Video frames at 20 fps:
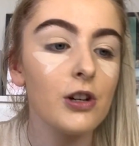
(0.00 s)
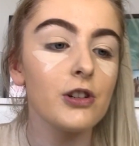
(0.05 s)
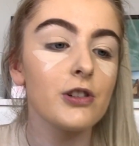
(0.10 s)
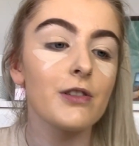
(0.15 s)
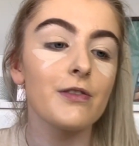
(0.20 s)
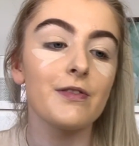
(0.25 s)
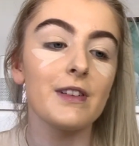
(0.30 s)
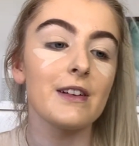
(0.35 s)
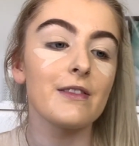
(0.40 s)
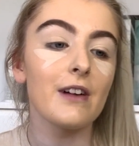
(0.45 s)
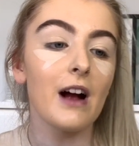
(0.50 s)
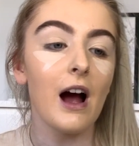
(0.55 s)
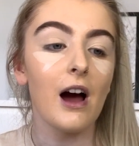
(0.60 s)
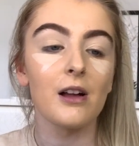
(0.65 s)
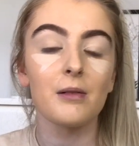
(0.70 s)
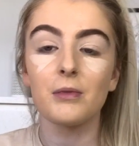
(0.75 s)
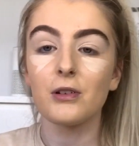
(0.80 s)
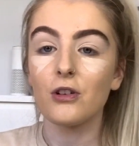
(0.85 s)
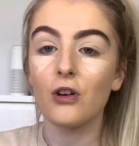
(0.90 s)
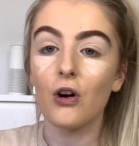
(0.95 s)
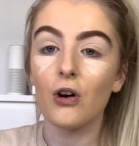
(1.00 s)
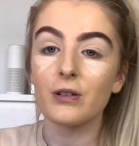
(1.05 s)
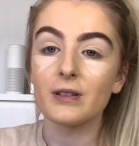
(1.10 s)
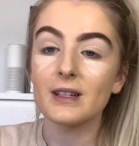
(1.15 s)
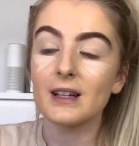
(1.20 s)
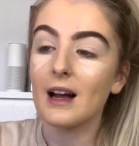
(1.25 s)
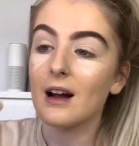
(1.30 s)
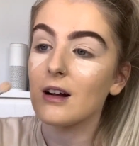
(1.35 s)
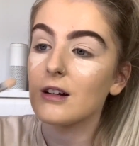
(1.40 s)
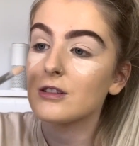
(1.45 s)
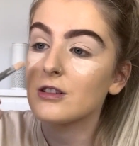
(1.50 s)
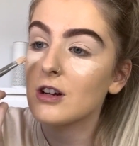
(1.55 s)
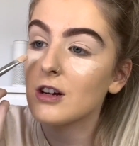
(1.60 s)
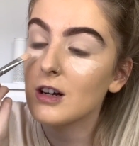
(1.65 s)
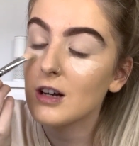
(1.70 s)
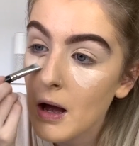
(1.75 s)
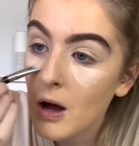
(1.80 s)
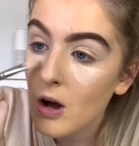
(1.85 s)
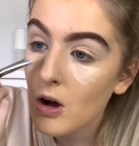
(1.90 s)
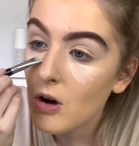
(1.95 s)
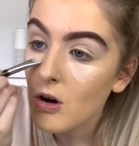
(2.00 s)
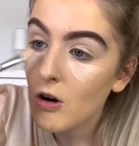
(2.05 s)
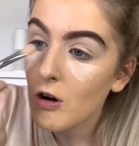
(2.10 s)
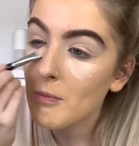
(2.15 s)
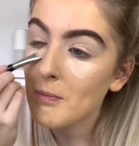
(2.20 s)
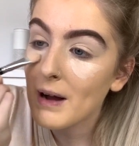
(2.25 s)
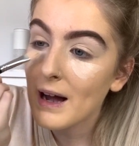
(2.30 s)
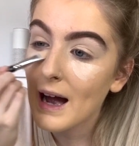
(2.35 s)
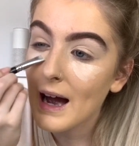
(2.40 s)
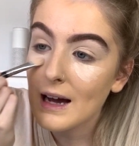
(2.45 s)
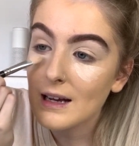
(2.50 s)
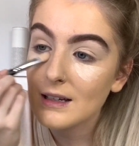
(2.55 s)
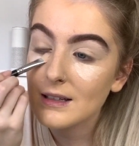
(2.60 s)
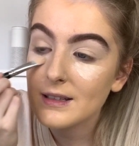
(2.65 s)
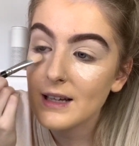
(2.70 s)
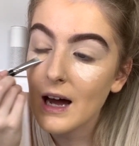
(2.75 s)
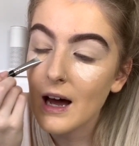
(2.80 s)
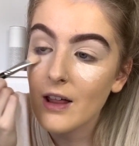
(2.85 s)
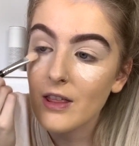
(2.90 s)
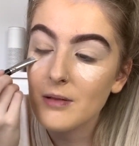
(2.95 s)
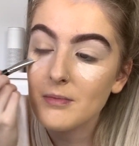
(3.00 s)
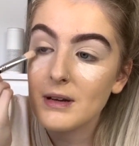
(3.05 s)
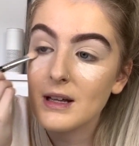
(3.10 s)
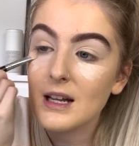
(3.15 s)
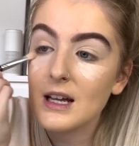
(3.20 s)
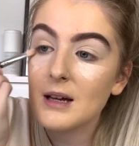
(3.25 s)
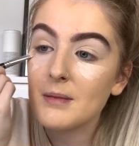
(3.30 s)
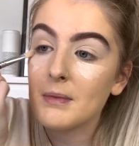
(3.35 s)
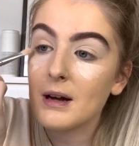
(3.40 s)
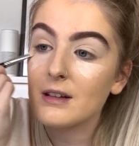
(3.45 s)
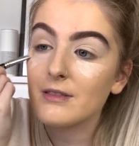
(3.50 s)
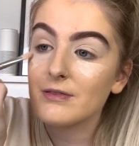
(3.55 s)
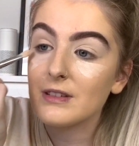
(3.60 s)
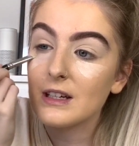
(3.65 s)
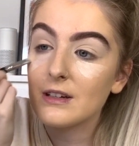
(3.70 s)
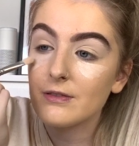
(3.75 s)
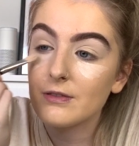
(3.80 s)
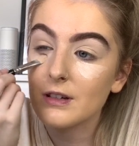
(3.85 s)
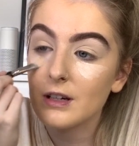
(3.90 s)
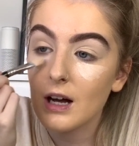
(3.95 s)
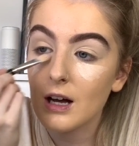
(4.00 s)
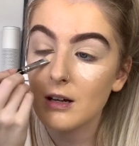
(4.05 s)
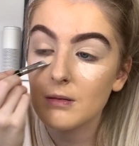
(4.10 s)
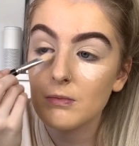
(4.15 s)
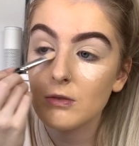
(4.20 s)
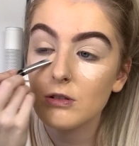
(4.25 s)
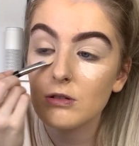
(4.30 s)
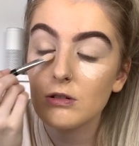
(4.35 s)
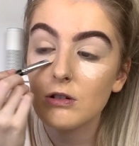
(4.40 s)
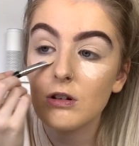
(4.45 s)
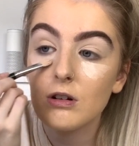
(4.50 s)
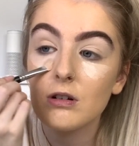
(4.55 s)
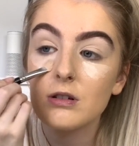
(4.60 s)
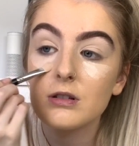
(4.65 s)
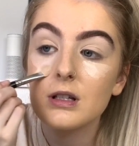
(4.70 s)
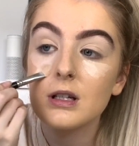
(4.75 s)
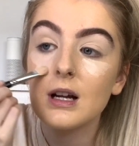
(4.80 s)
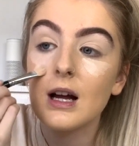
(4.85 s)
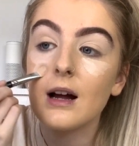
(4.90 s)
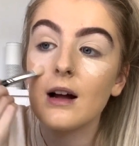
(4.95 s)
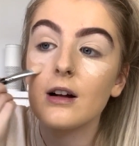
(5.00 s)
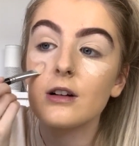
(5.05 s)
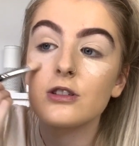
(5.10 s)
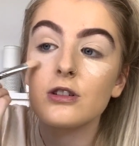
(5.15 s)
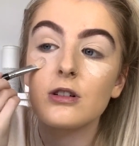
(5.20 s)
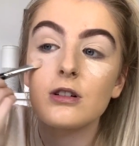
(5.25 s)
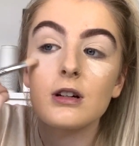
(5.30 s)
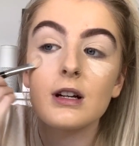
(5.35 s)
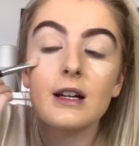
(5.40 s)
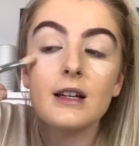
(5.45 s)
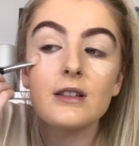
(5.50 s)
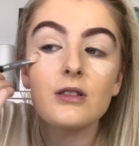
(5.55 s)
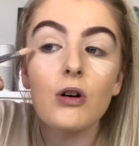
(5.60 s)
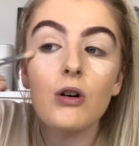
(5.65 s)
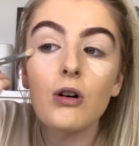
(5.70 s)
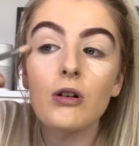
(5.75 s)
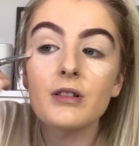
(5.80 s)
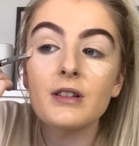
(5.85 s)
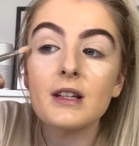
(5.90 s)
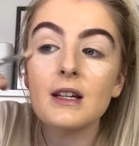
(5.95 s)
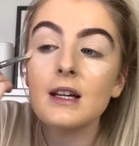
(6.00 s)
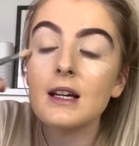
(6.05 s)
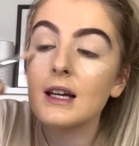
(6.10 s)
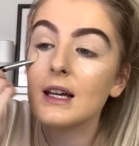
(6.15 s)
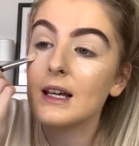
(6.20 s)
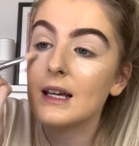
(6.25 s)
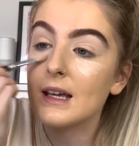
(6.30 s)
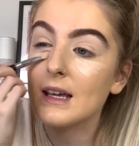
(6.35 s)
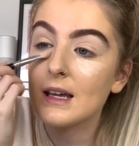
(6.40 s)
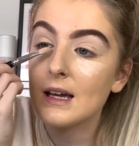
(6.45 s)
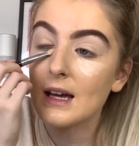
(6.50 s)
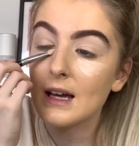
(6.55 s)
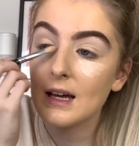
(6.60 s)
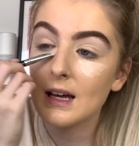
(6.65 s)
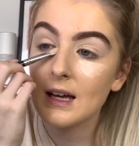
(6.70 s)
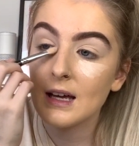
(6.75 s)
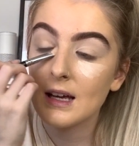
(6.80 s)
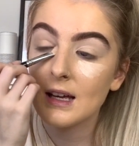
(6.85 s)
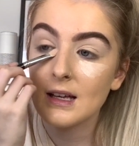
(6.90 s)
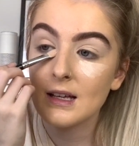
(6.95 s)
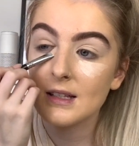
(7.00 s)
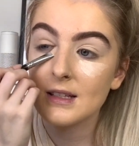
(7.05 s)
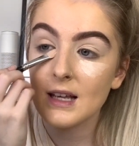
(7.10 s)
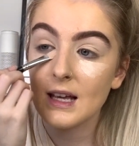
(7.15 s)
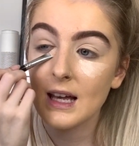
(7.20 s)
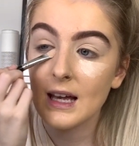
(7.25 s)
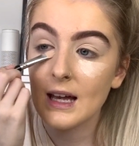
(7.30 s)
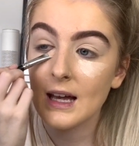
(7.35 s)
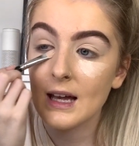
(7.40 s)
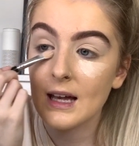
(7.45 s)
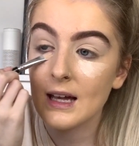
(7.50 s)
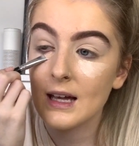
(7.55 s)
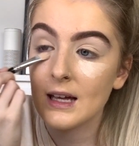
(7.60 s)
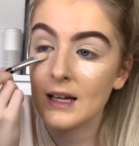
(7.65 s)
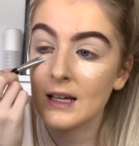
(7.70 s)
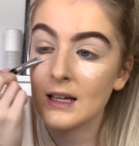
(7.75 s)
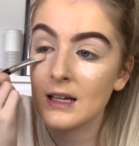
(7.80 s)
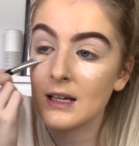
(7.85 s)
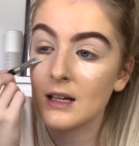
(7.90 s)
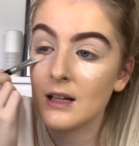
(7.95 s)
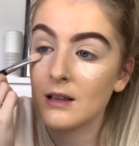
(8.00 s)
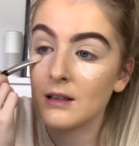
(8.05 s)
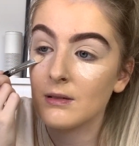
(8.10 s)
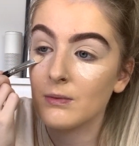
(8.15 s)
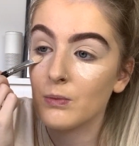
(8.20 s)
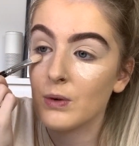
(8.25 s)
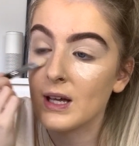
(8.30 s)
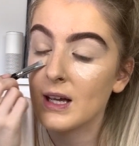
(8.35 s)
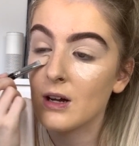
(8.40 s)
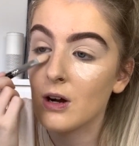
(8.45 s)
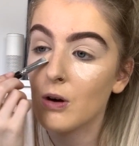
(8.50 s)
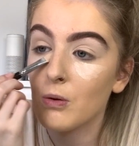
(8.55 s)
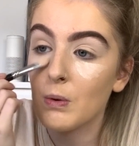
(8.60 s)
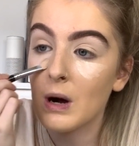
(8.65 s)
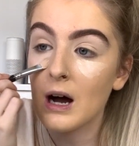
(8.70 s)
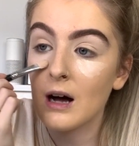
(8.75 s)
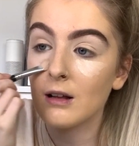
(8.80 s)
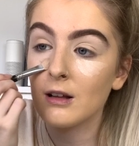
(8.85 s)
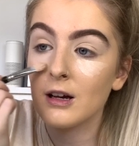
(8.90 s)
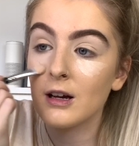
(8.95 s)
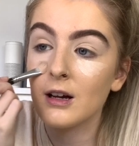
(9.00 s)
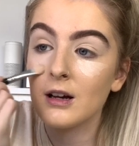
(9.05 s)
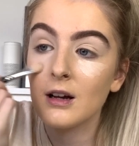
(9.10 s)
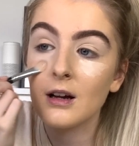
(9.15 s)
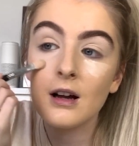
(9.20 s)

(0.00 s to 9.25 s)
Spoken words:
your favourite Animal Crossing character? On my island at the minute, my favourite Animal Crossing character is Ozzy. He is a wee koala,